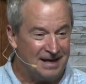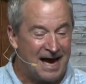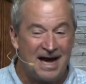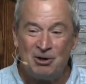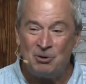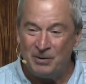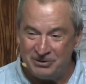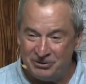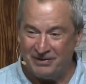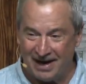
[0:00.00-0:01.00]
How do we
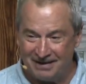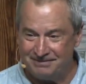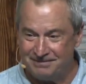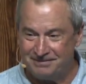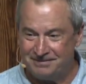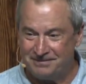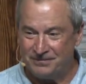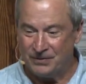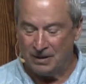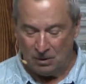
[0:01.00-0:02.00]
do that?
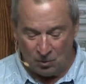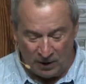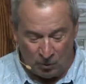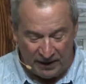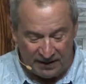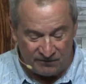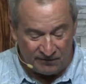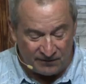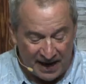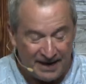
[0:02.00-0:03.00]
Well, we
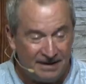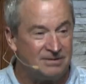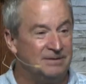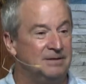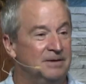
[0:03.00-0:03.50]
invite